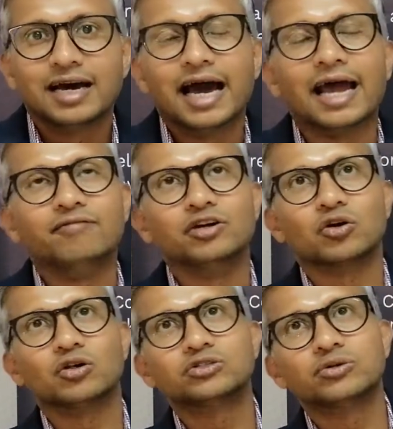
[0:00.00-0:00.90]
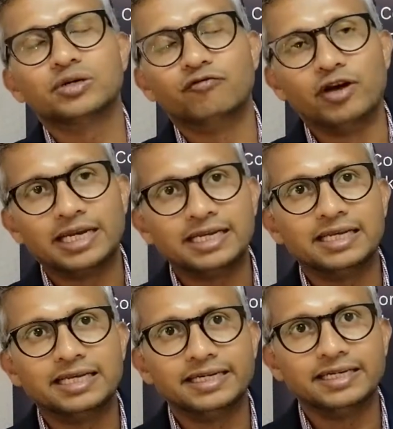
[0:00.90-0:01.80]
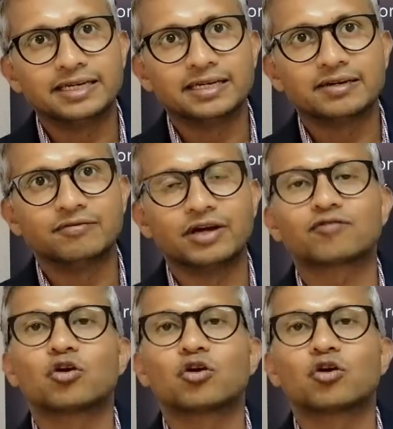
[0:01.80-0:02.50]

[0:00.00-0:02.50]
And we are also a very leading, we have